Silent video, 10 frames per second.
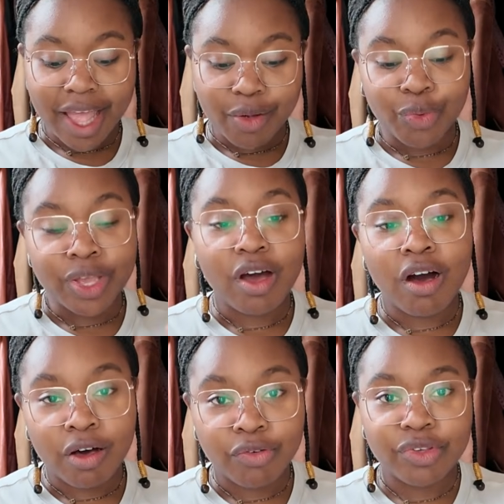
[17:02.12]
that week
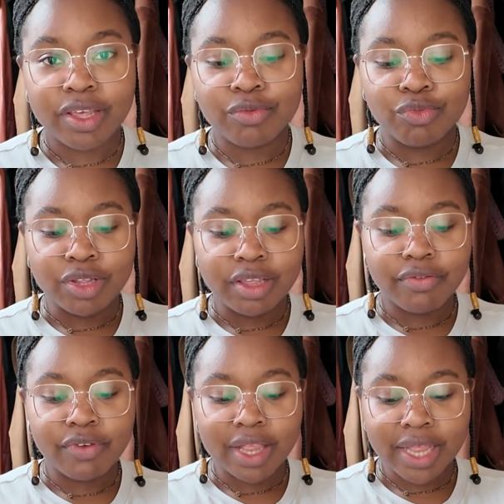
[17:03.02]
off, it really
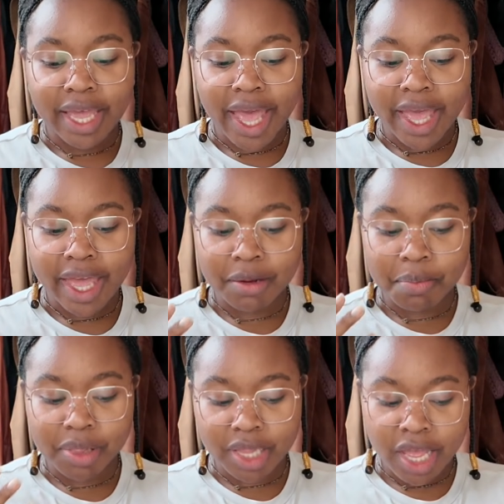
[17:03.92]
felt like I had a
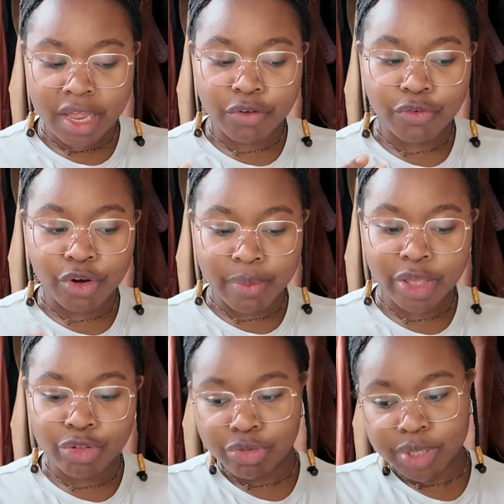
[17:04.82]
plan for my
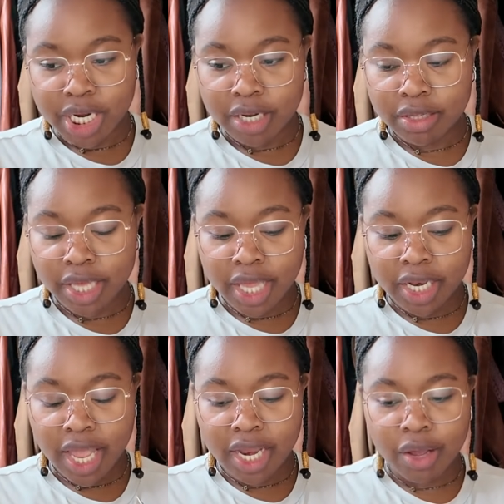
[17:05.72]
YouTube channel
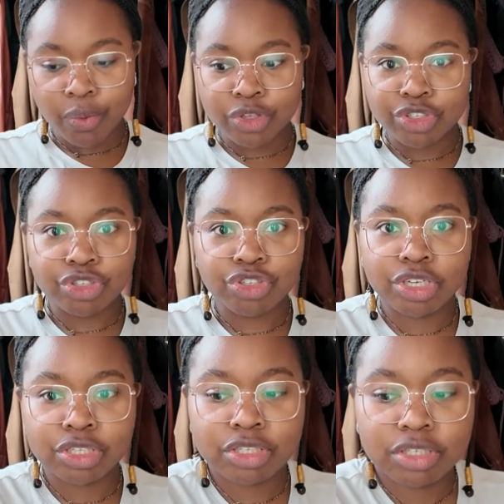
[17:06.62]
again, and I wasn't
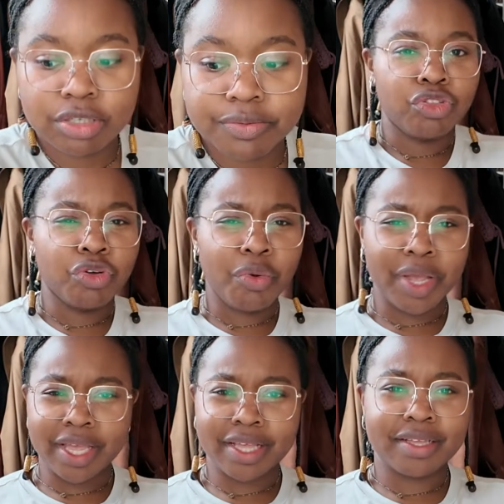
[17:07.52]
just
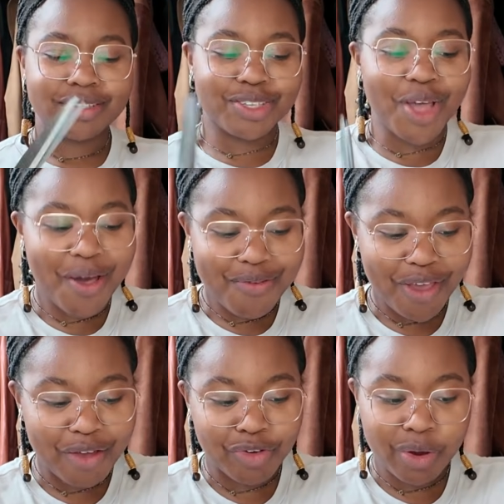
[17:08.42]
doing stuff
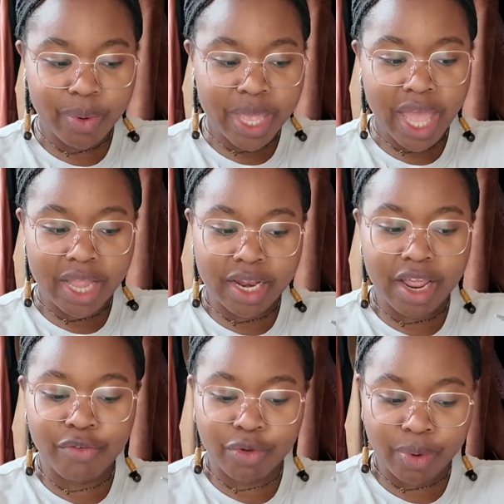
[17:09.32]
every week and then
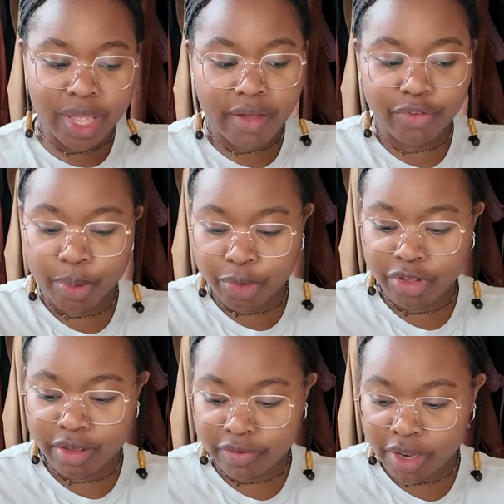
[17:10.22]
every week after
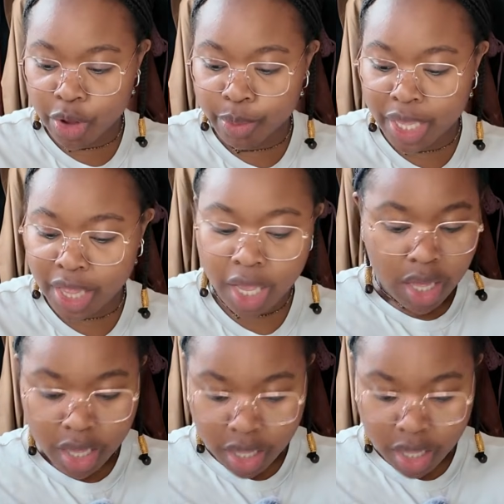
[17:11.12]
posting a video being like,